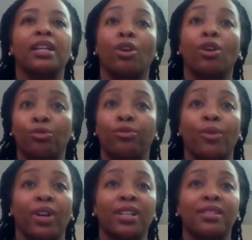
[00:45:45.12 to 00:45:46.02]
in Oak
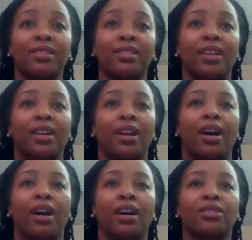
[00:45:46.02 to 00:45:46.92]
Forest,
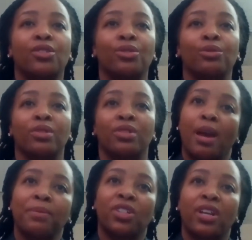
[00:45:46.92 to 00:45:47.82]
to
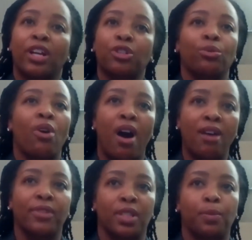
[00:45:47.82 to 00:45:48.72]
establish an actual
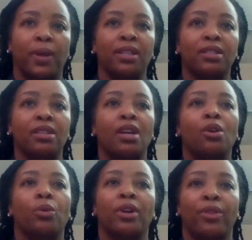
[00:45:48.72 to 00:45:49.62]
office space
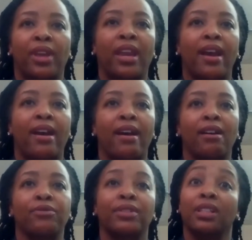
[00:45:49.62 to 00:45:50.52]
where they
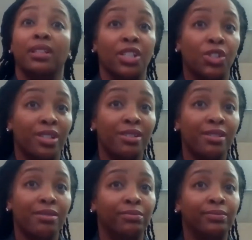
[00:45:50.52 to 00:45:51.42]
have
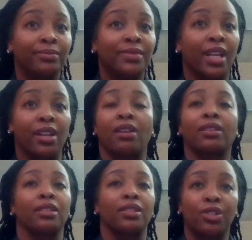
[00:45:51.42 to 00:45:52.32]
clinicians, and our
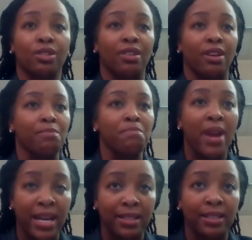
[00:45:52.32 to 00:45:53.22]
clinicians are
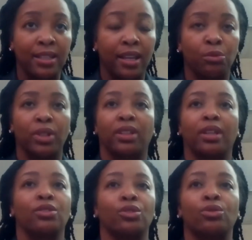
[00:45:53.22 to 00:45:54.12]
amazing at what
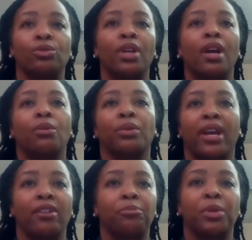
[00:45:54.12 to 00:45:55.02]
they do. We
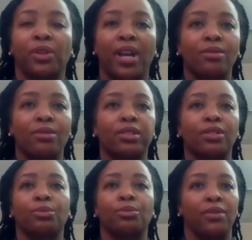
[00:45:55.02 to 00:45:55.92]
have peer
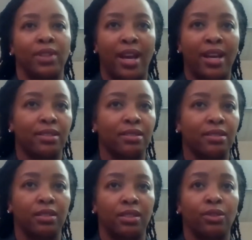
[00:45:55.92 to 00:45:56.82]
counselors, we have a
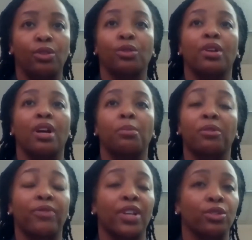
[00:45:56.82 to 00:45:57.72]
licensed clinical
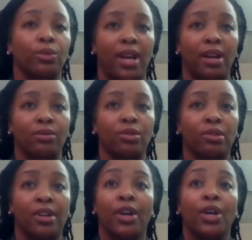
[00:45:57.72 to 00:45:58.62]
professional counselor